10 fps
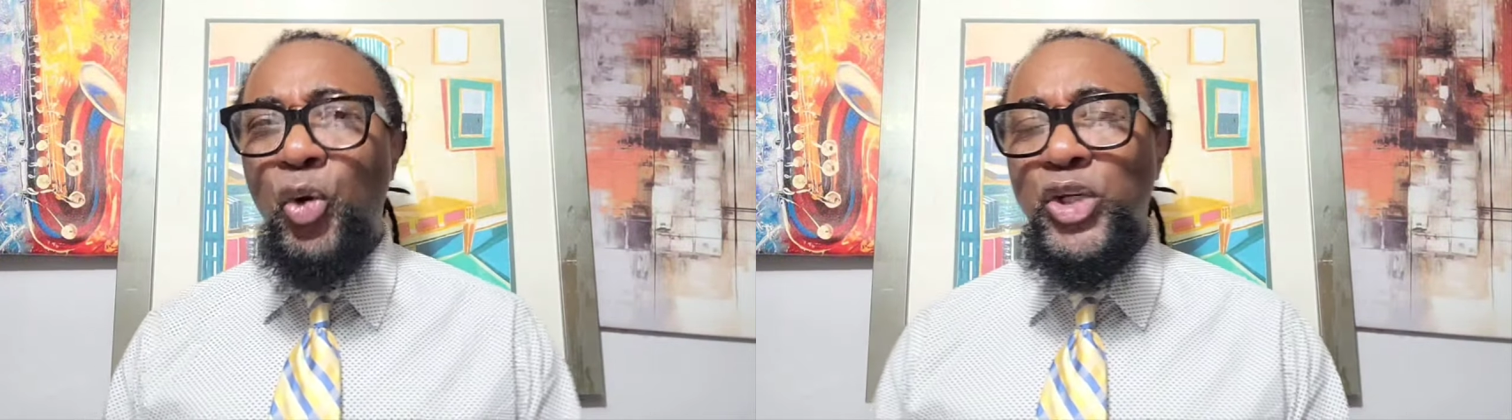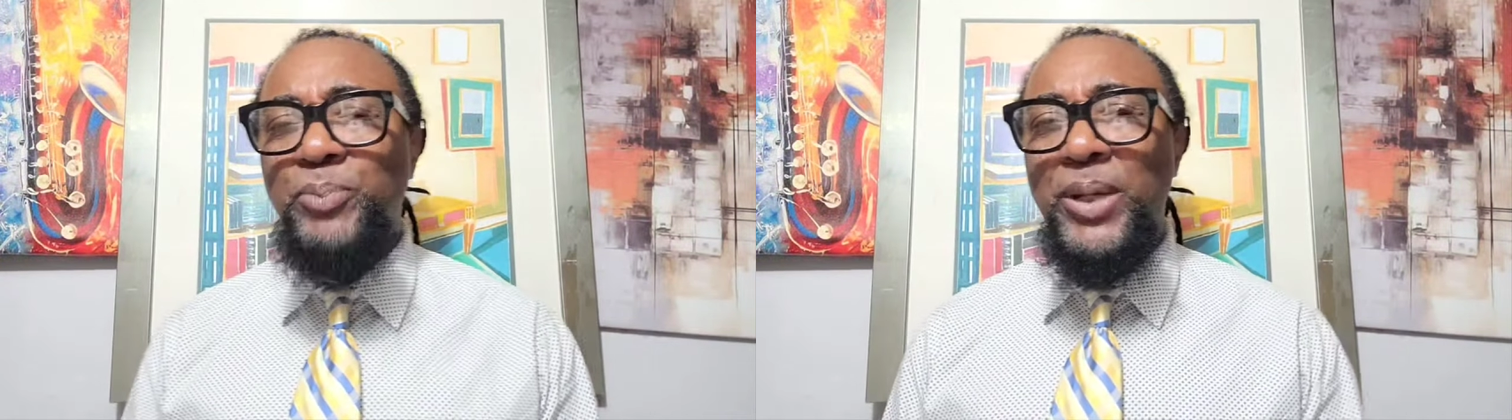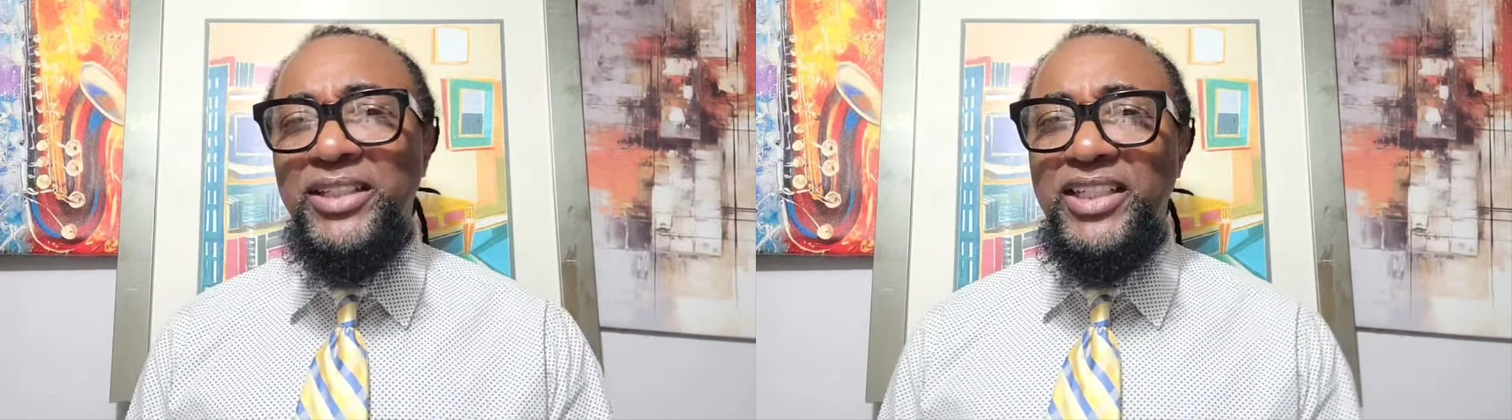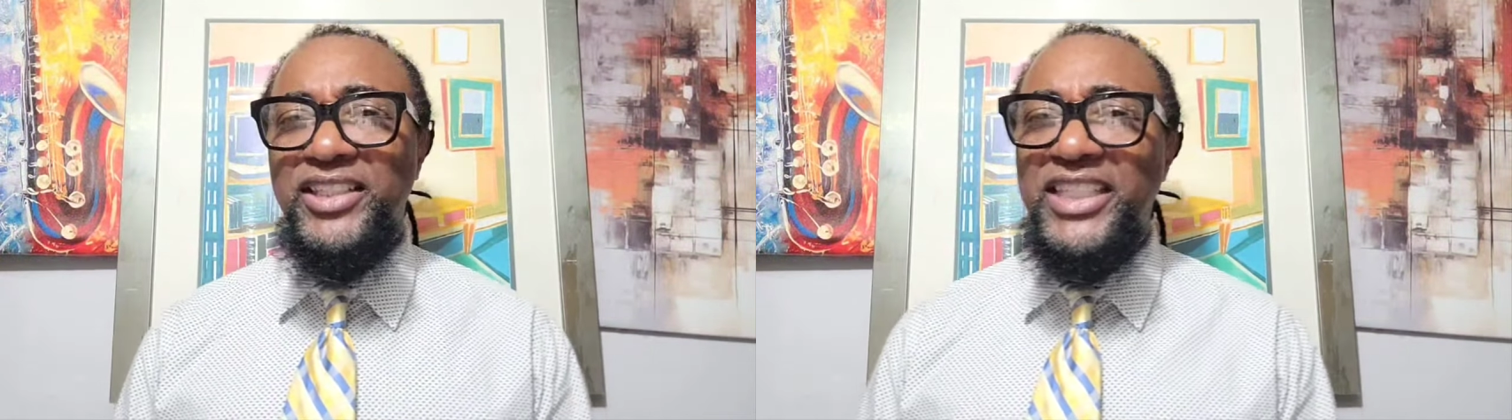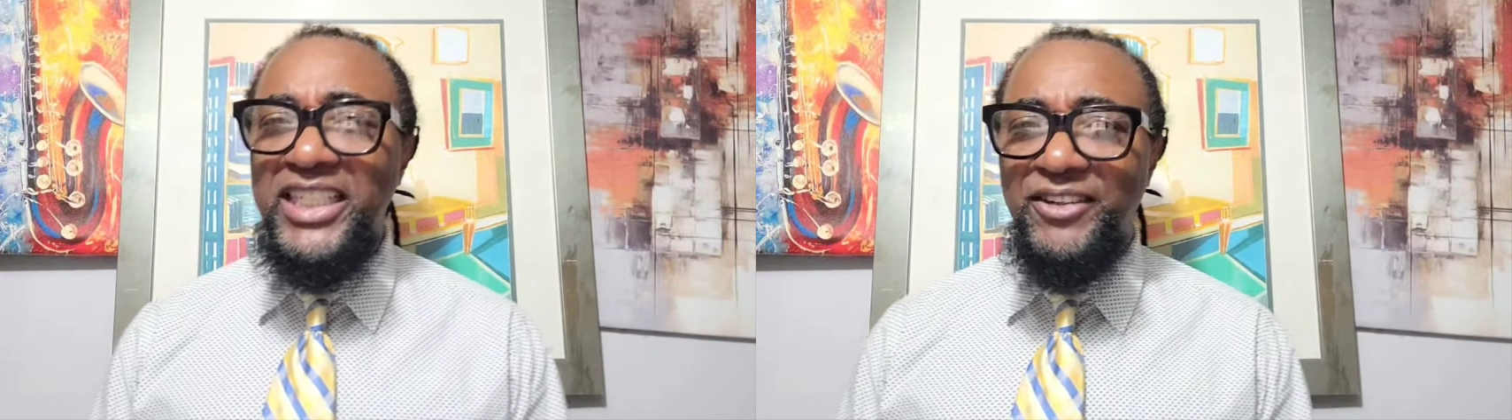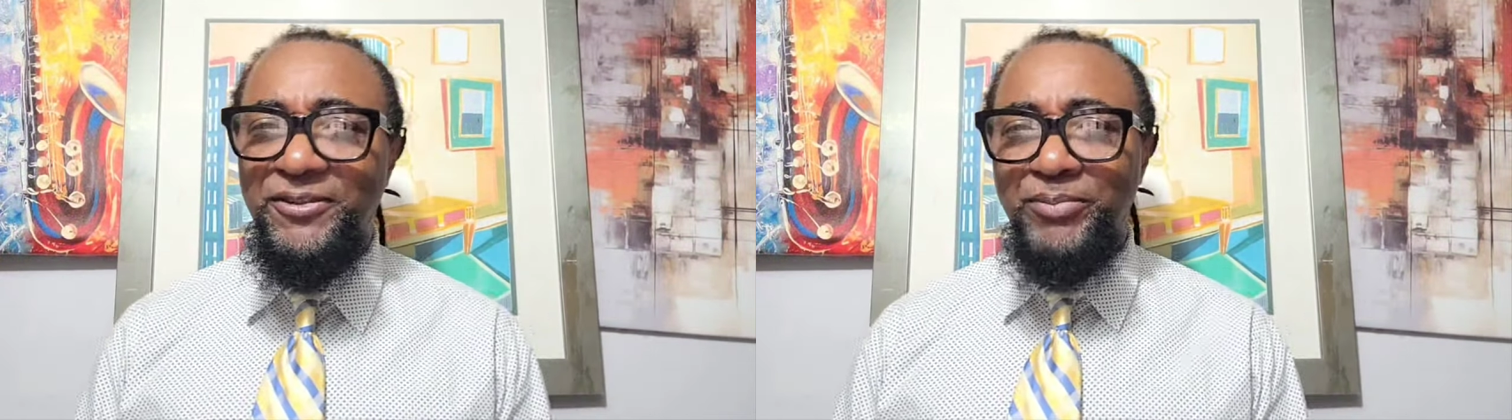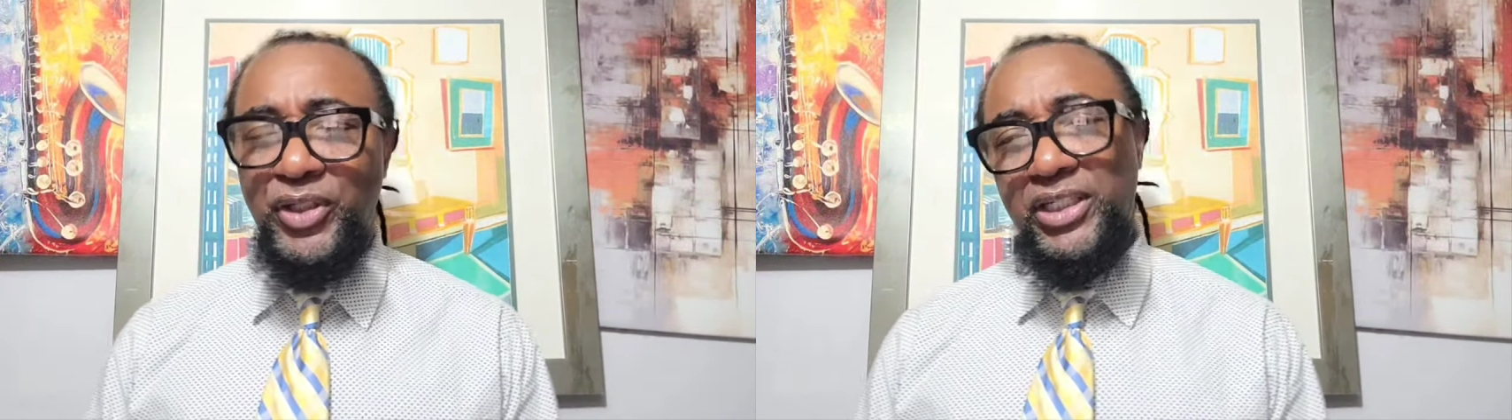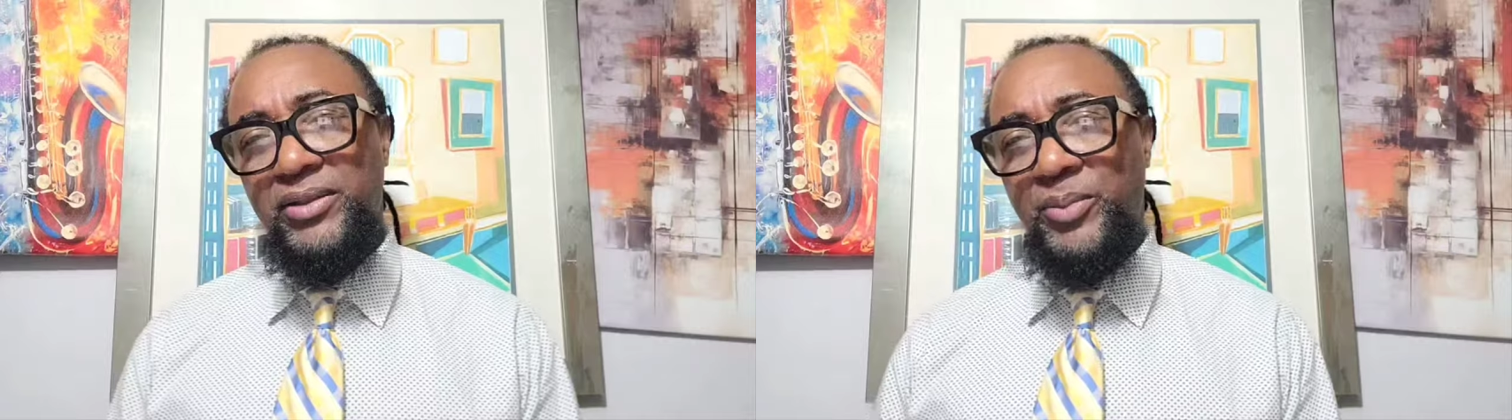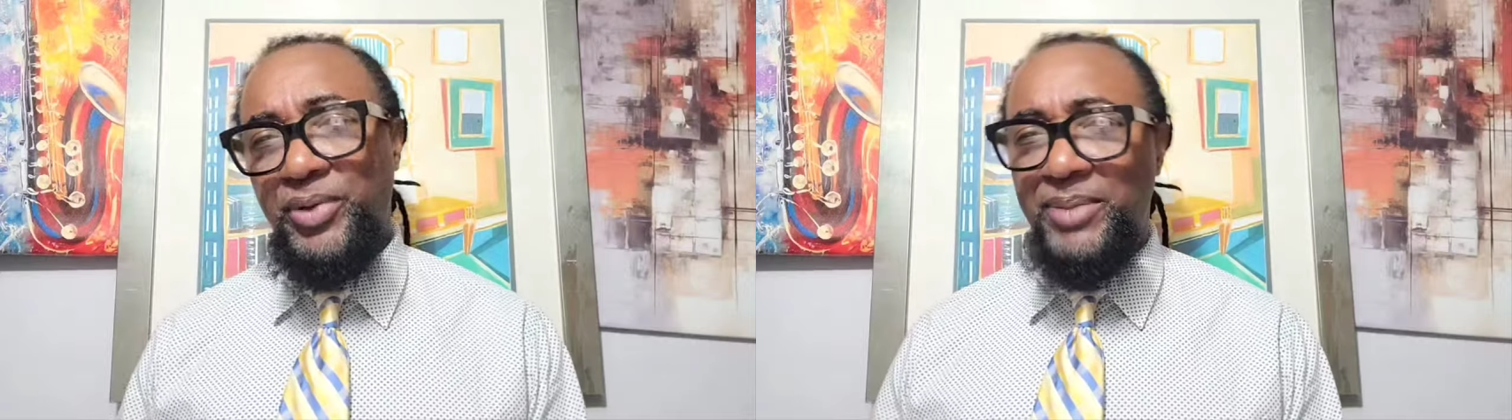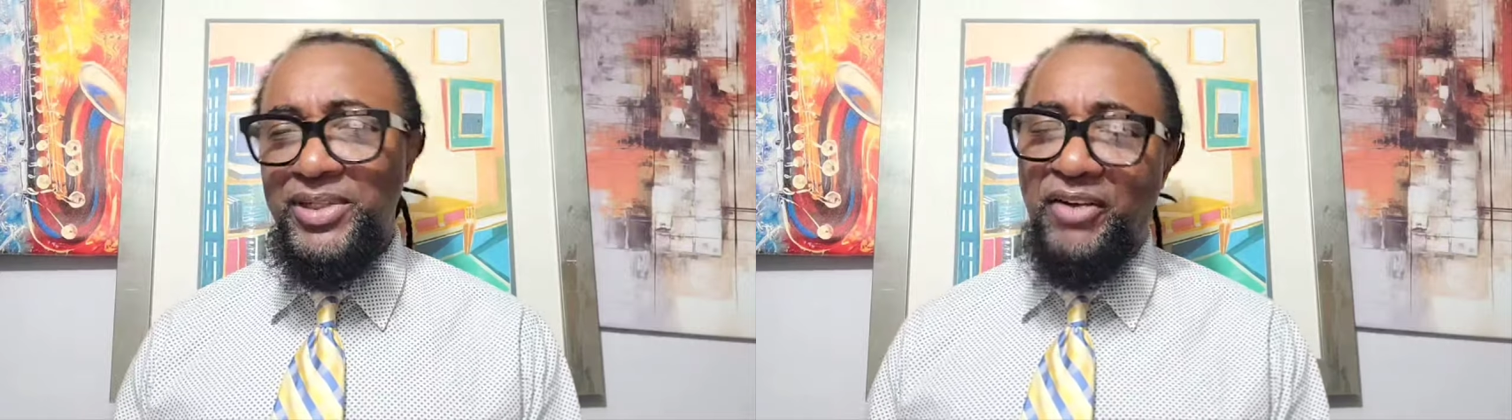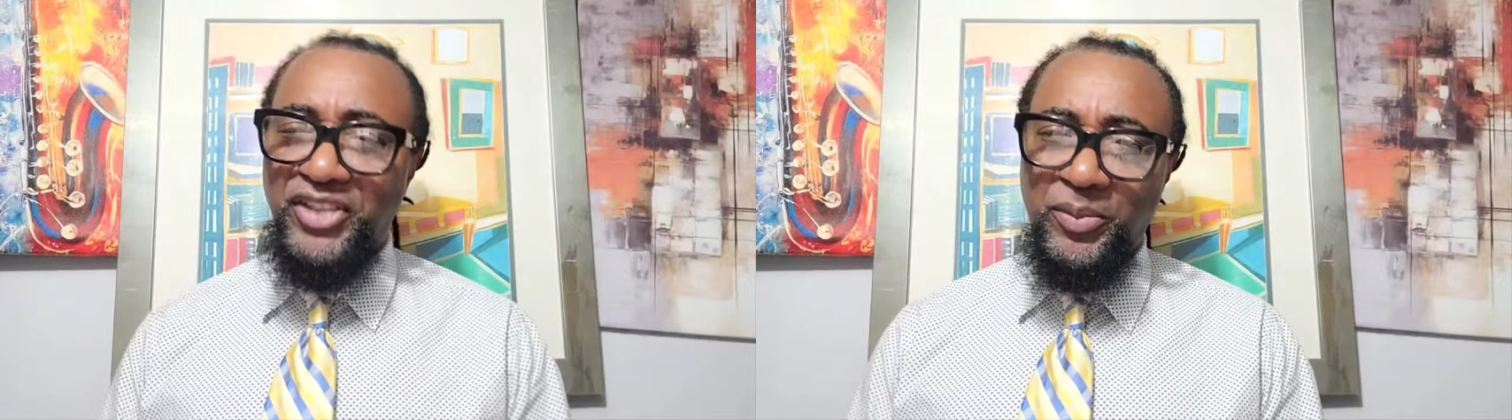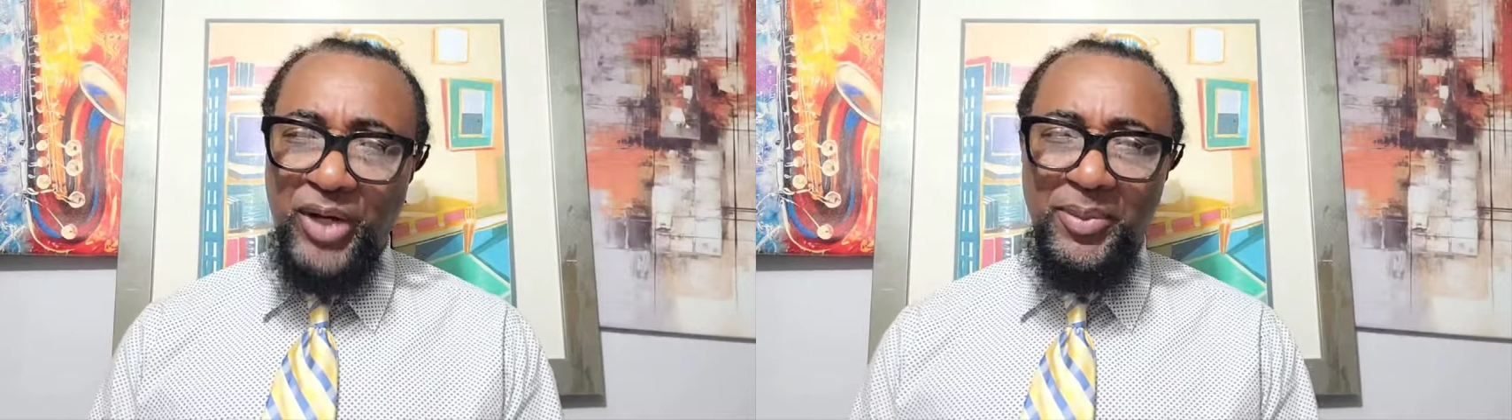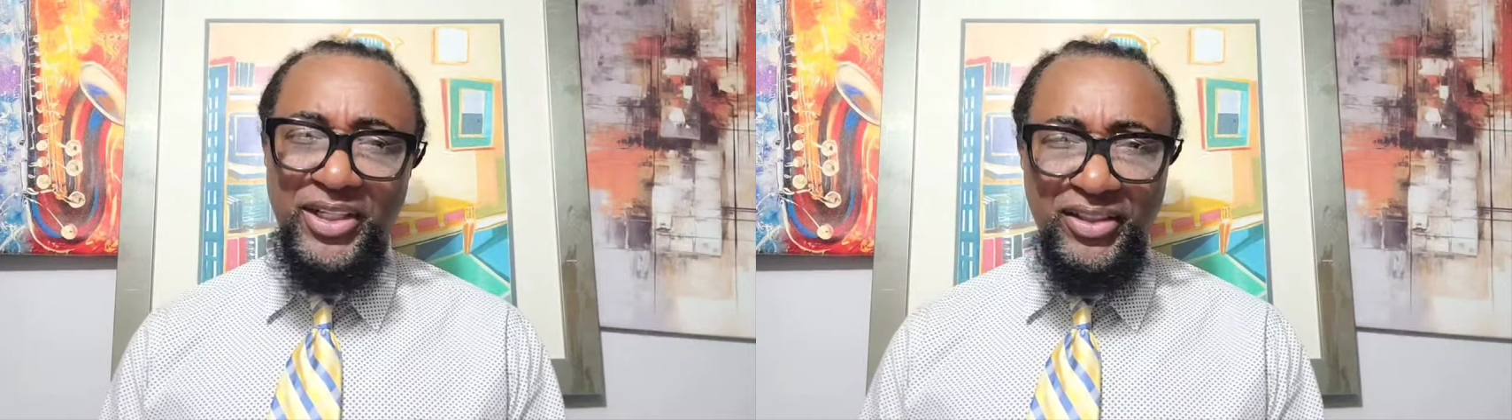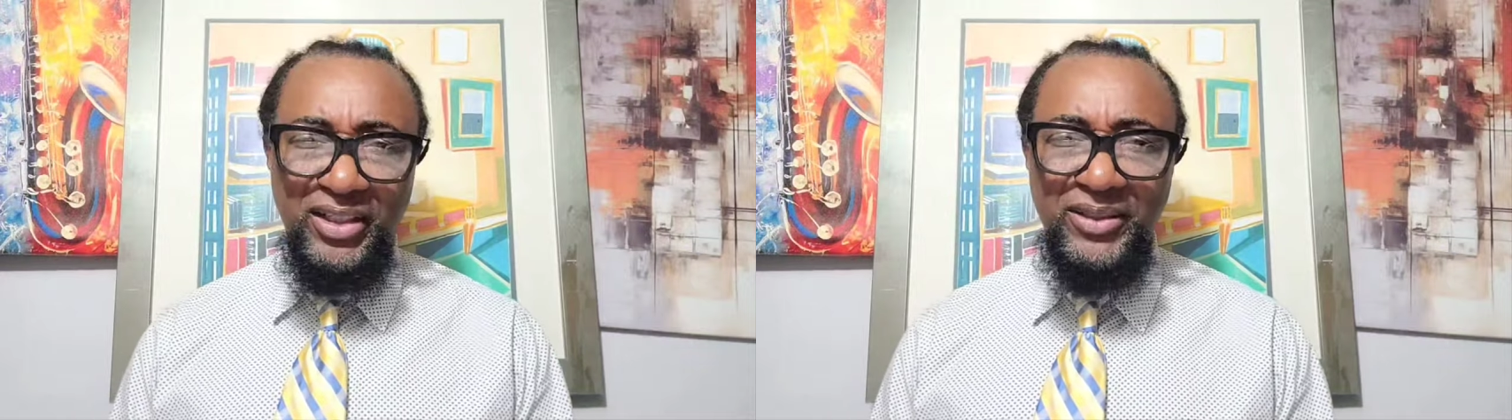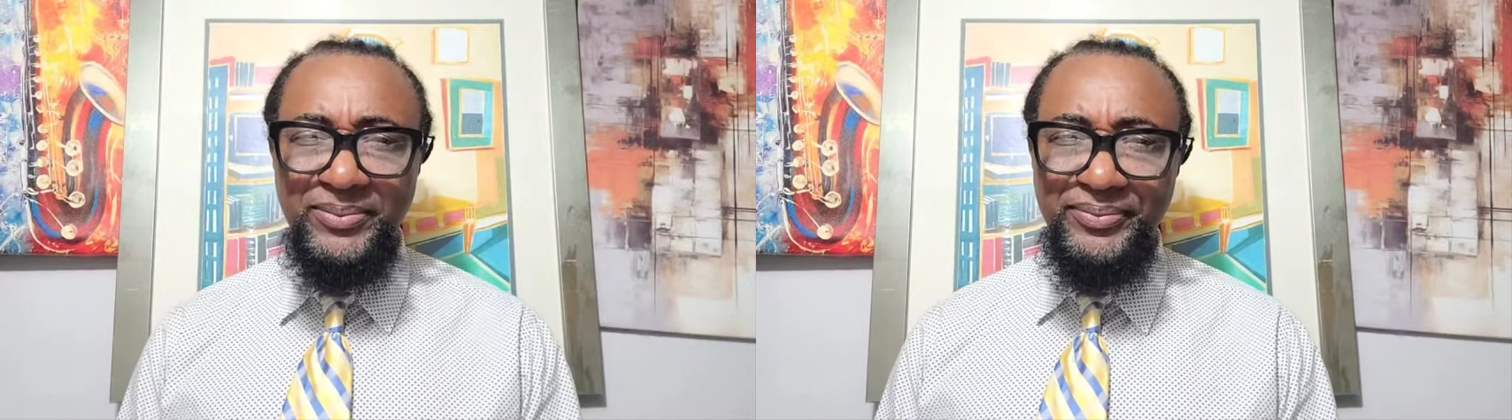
who spends their CDF money? The office of the Prime Minister?